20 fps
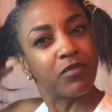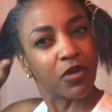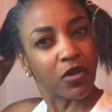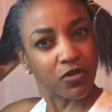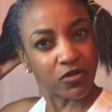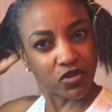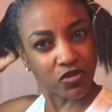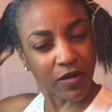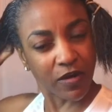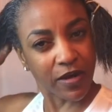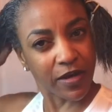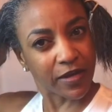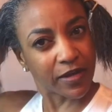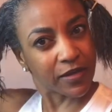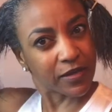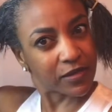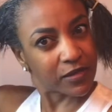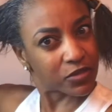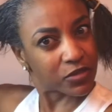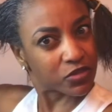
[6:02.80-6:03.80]
blow
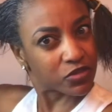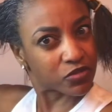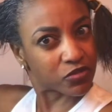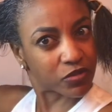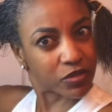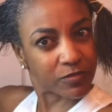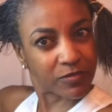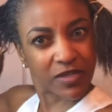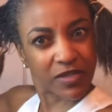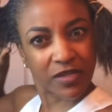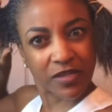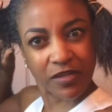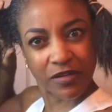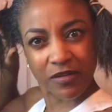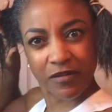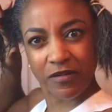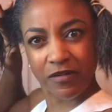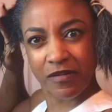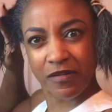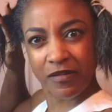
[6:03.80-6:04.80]
drying treatment
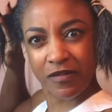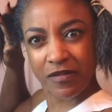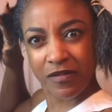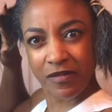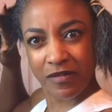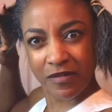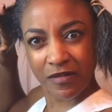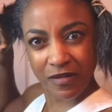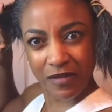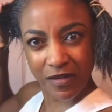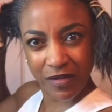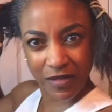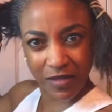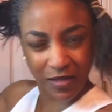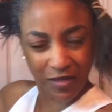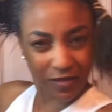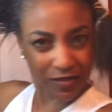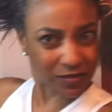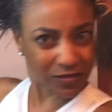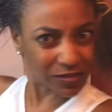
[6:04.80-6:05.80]
here,
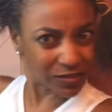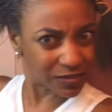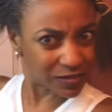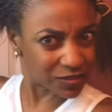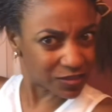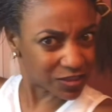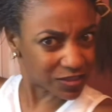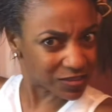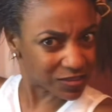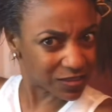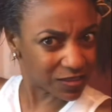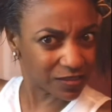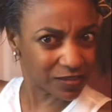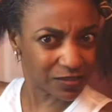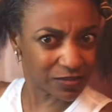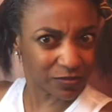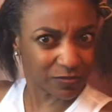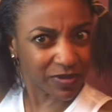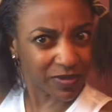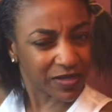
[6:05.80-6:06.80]
again, just a
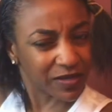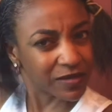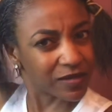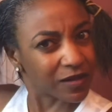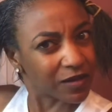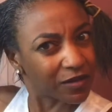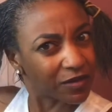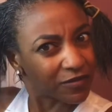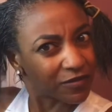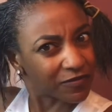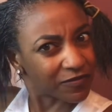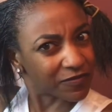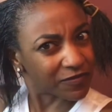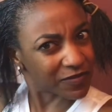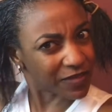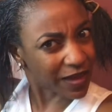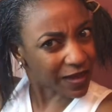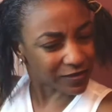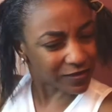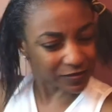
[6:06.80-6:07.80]
little bit of
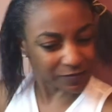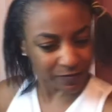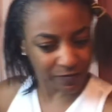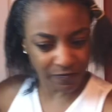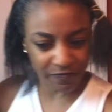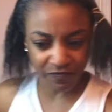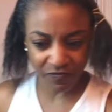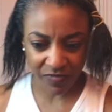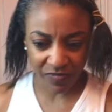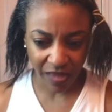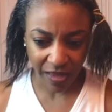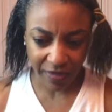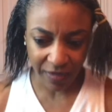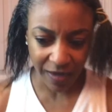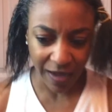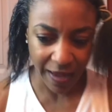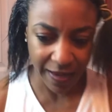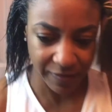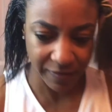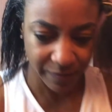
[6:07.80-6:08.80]
that, not a
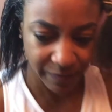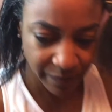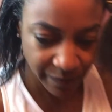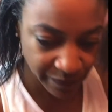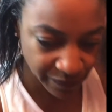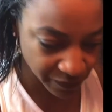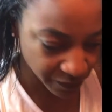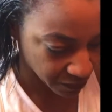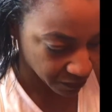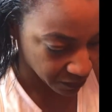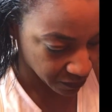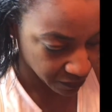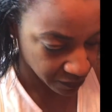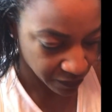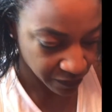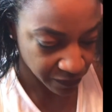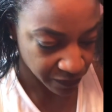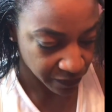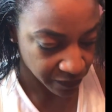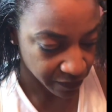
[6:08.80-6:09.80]
lot.
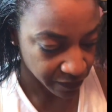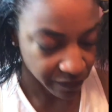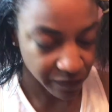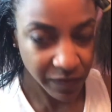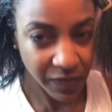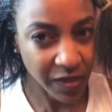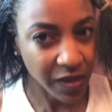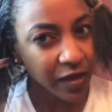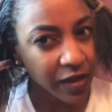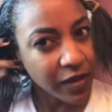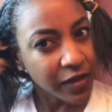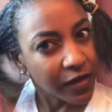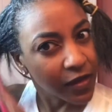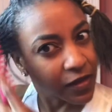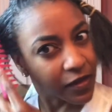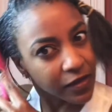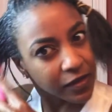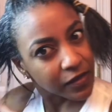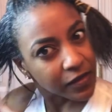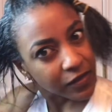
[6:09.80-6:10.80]

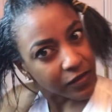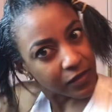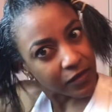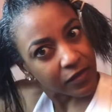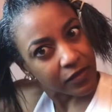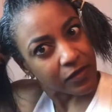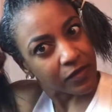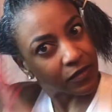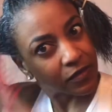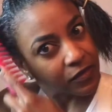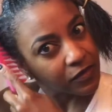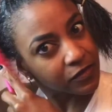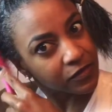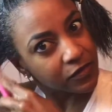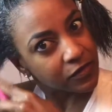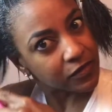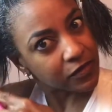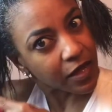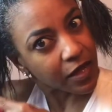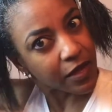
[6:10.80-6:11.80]
And
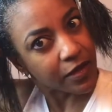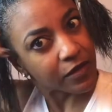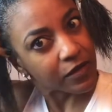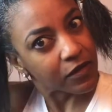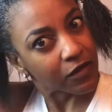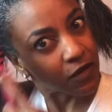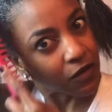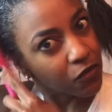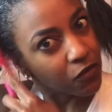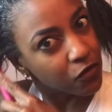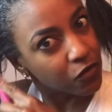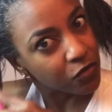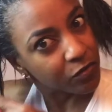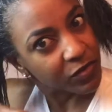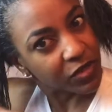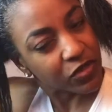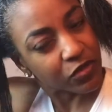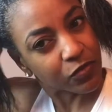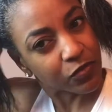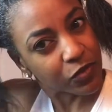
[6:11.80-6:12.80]
just kind of
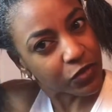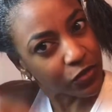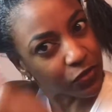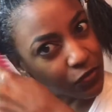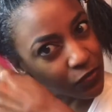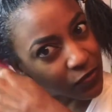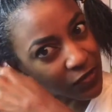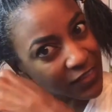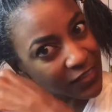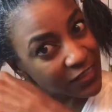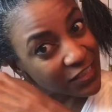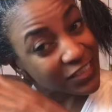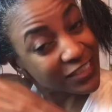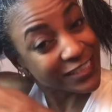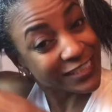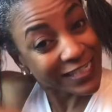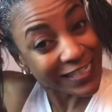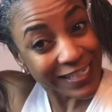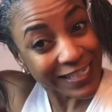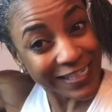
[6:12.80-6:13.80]
comb it through
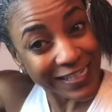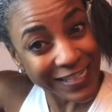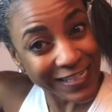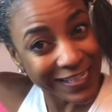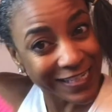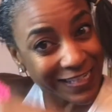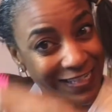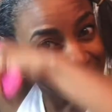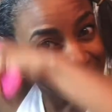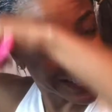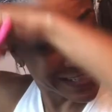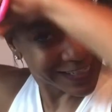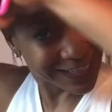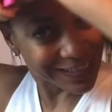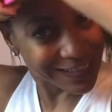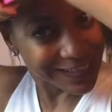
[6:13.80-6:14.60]
gently,